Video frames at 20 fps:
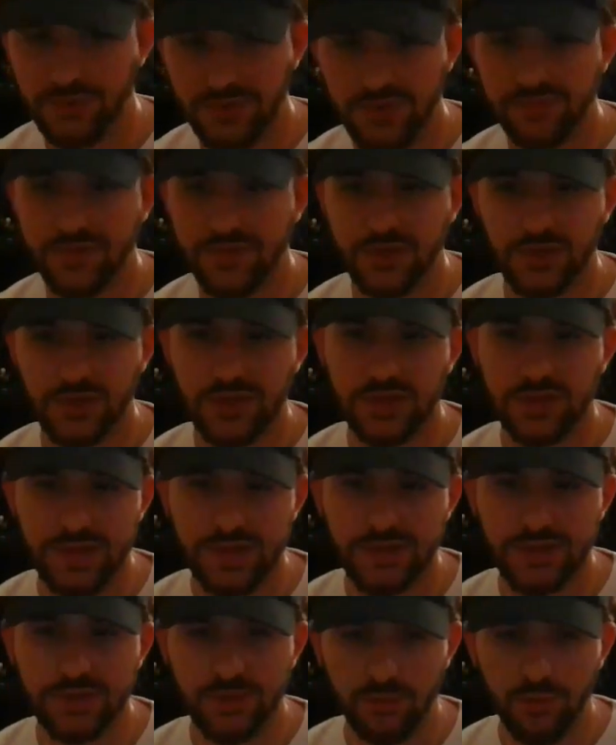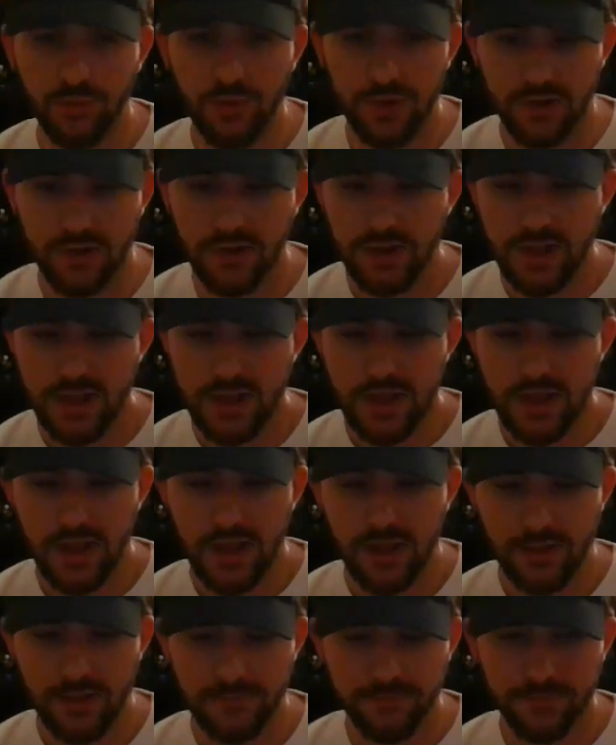which eventually leads to war.
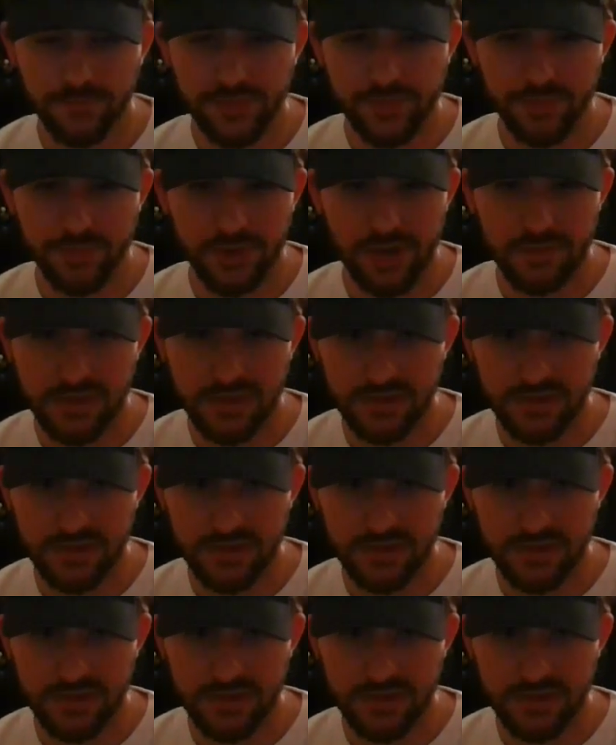But I